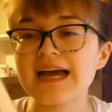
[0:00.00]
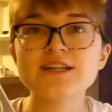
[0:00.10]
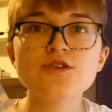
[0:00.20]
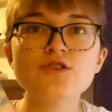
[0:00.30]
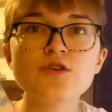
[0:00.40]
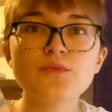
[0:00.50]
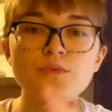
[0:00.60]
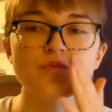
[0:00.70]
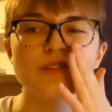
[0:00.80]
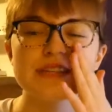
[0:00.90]
I don't
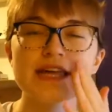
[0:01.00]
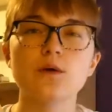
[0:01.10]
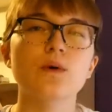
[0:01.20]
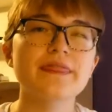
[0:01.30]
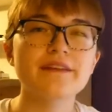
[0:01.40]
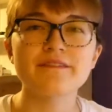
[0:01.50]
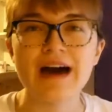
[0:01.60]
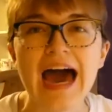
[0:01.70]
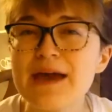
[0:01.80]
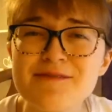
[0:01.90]
know really like what the
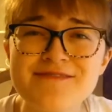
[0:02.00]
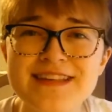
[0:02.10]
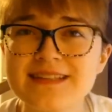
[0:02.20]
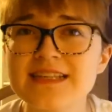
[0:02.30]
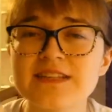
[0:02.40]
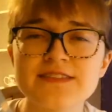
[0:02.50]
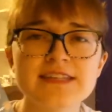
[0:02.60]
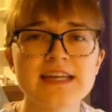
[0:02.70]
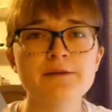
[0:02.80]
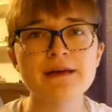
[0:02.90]
vibe of this is, if
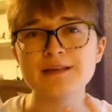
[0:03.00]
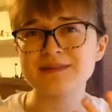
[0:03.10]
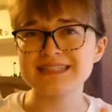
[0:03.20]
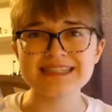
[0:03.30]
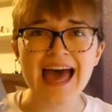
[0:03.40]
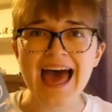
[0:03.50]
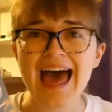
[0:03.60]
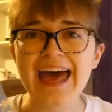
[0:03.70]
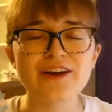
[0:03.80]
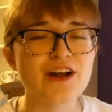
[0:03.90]
it's gonna make me
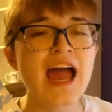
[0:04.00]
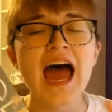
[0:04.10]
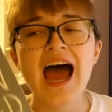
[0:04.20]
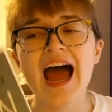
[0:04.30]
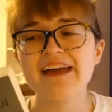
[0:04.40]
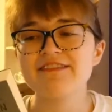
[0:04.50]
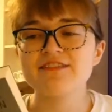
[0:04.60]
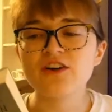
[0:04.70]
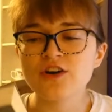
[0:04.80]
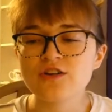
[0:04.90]
sad or
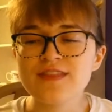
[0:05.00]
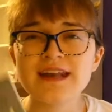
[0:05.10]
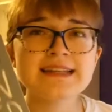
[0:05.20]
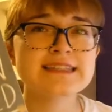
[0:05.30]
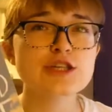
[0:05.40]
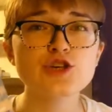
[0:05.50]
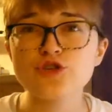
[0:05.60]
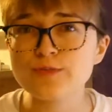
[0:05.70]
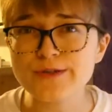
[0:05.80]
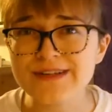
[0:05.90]
I've heard that it's
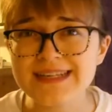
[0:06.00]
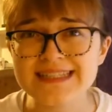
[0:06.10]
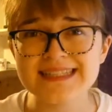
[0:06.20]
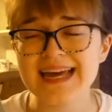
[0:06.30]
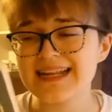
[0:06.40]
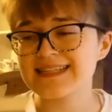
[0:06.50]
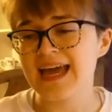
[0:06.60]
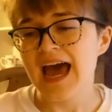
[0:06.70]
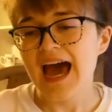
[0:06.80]
humorous and